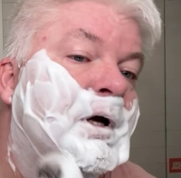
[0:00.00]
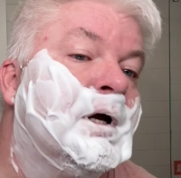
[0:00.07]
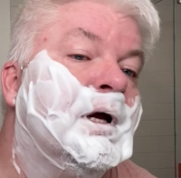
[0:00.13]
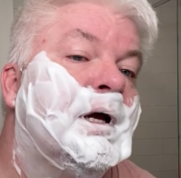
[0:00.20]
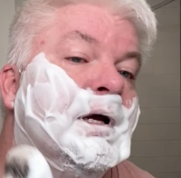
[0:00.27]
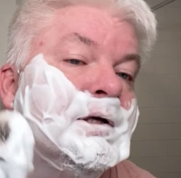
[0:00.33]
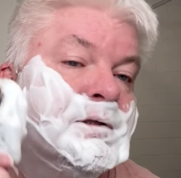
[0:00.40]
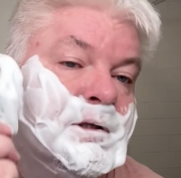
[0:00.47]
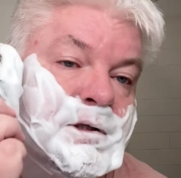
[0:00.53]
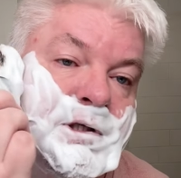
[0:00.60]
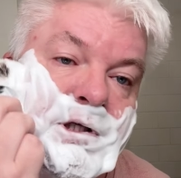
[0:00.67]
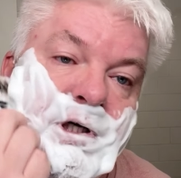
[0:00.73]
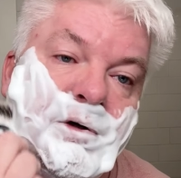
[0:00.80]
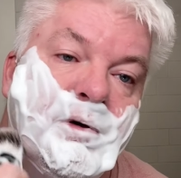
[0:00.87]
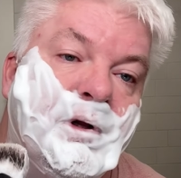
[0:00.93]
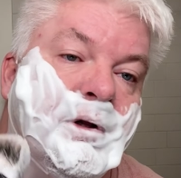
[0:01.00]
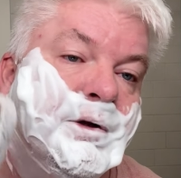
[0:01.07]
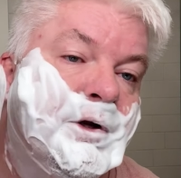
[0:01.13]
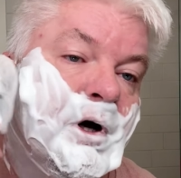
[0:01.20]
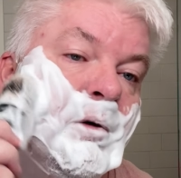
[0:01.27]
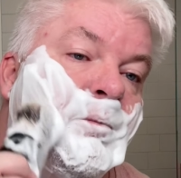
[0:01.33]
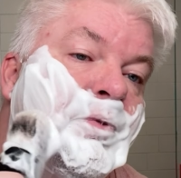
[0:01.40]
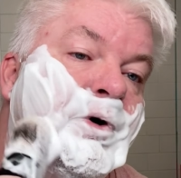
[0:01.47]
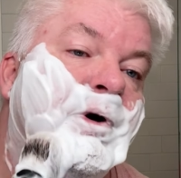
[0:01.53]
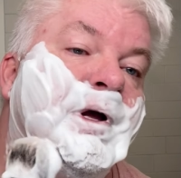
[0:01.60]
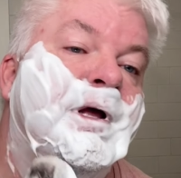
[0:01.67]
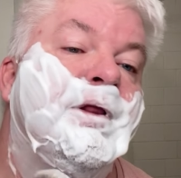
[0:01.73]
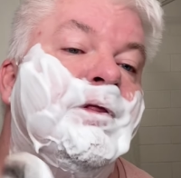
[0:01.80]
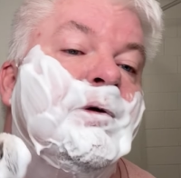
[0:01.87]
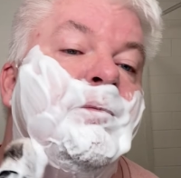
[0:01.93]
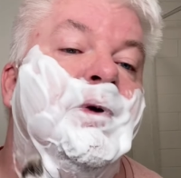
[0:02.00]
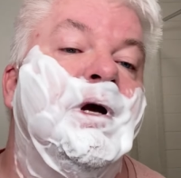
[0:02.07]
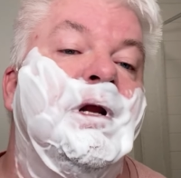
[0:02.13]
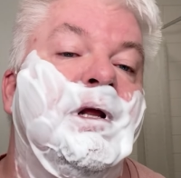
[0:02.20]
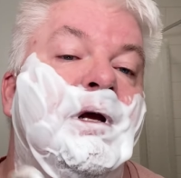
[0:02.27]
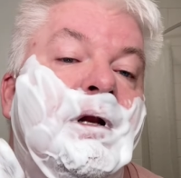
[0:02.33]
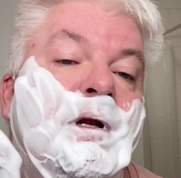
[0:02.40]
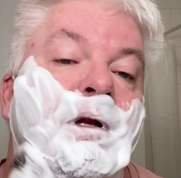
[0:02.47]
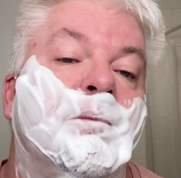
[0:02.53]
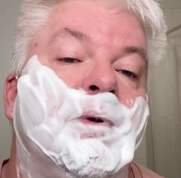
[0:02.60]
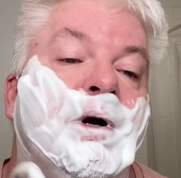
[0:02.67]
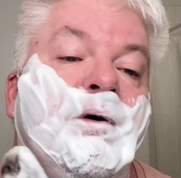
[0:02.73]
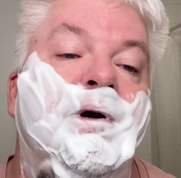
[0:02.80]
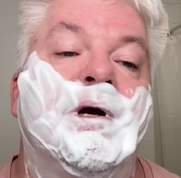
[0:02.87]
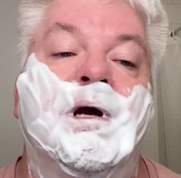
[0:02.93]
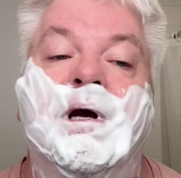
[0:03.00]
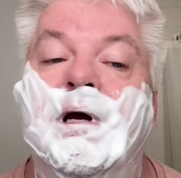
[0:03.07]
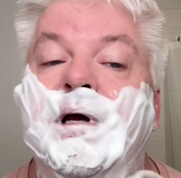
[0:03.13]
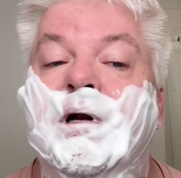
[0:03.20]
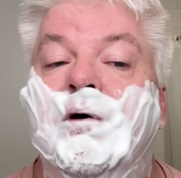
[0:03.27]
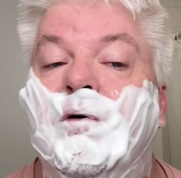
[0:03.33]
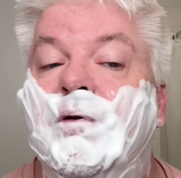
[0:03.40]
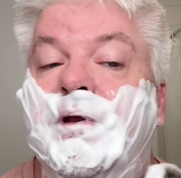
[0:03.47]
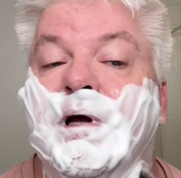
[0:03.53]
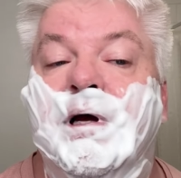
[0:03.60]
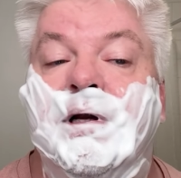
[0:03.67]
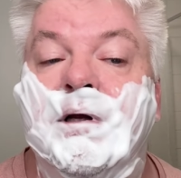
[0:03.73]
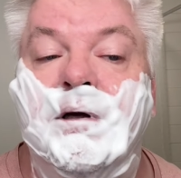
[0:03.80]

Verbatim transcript: has the serial number and the median in America and all that